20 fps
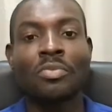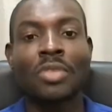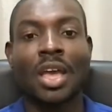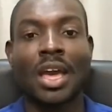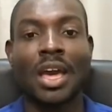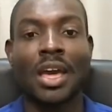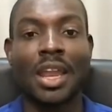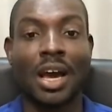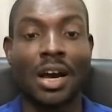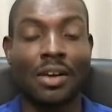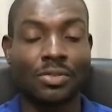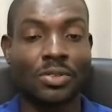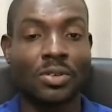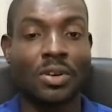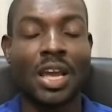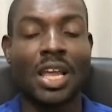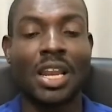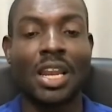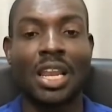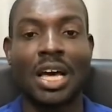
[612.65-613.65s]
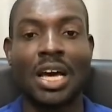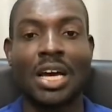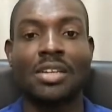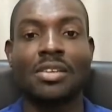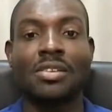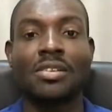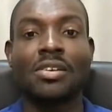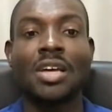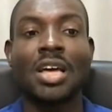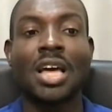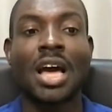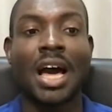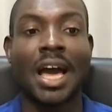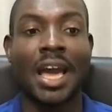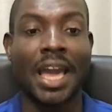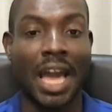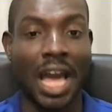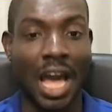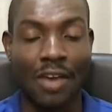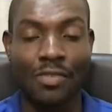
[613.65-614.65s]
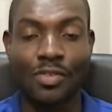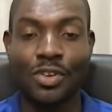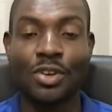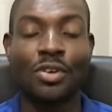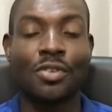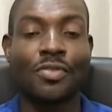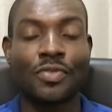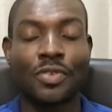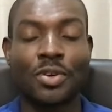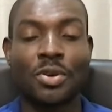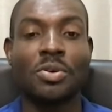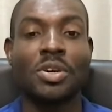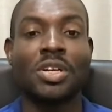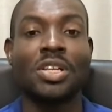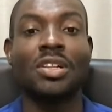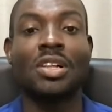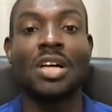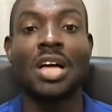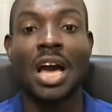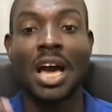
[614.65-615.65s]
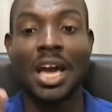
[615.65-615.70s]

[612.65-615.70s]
And after I land, I have enough fuel